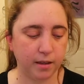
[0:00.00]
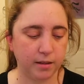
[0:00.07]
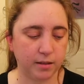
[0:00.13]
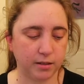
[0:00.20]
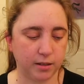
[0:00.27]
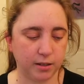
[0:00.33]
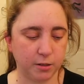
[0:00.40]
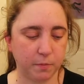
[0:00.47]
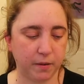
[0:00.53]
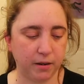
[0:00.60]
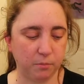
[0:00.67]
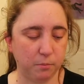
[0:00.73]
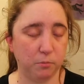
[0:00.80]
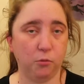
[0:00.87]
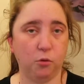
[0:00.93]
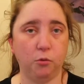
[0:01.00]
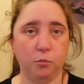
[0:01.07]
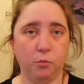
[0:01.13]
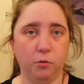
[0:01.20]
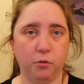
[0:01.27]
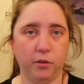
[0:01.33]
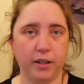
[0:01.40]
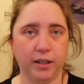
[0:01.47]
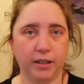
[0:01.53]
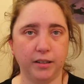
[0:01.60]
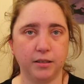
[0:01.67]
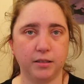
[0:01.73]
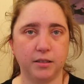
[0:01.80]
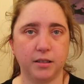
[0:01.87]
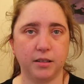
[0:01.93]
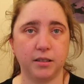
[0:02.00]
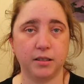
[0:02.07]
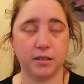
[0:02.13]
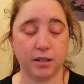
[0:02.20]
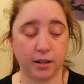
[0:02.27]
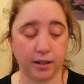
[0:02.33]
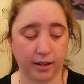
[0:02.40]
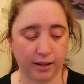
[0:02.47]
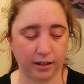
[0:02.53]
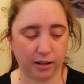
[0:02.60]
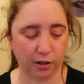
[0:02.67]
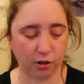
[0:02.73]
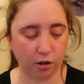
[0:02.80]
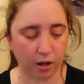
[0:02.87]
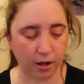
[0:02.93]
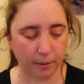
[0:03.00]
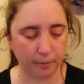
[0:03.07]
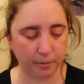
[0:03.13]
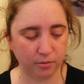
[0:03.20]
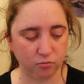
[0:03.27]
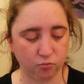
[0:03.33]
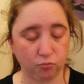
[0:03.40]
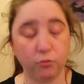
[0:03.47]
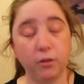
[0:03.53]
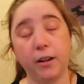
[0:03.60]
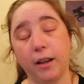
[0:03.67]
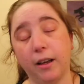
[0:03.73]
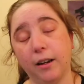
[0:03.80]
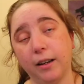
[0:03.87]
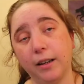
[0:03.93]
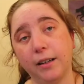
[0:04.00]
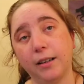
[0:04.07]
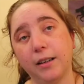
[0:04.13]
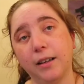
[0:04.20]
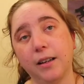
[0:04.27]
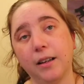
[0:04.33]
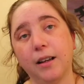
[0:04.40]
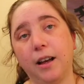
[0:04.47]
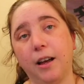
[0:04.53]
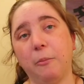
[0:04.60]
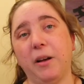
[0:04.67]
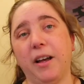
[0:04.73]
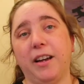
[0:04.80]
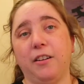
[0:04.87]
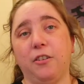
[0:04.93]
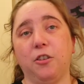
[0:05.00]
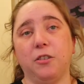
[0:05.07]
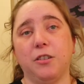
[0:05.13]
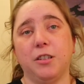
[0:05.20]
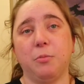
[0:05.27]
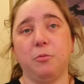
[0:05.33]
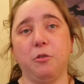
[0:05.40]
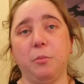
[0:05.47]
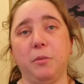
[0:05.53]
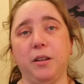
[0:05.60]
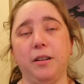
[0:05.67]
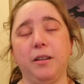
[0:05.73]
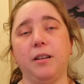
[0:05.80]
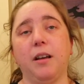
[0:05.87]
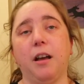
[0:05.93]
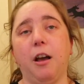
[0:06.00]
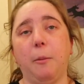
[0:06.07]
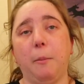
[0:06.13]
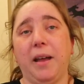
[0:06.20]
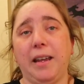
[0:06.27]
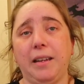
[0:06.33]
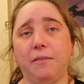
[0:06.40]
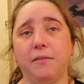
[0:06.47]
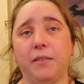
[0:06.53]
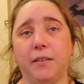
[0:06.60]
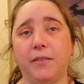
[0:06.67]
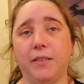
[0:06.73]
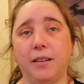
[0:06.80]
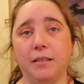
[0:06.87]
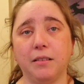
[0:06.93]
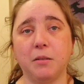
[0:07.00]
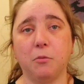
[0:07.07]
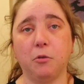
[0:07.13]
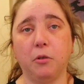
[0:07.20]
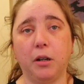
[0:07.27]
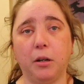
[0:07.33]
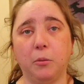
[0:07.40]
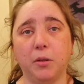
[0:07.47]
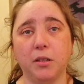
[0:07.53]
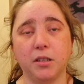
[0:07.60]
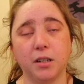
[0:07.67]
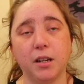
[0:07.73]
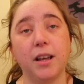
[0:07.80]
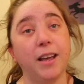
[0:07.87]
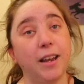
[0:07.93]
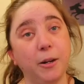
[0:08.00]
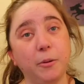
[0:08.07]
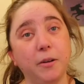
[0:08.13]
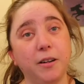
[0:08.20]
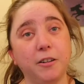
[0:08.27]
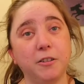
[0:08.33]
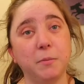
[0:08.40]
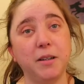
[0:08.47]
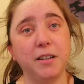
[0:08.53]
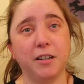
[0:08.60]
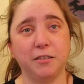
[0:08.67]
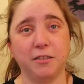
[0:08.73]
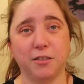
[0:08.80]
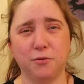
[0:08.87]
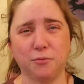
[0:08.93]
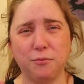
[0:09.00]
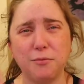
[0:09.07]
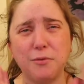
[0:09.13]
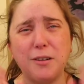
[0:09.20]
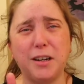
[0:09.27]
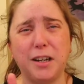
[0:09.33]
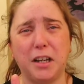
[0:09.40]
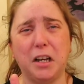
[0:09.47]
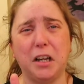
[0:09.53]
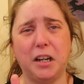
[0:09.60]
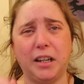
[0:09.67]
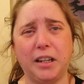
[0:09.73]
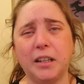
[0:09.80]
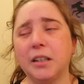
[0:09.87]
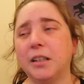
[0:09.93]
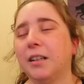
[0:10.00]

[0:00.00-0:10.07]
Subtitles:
Because I spent all morning studying. I got up really early. I had a doctor's appointment at 8:50 this morning, which anyone that knows me knows it's really early.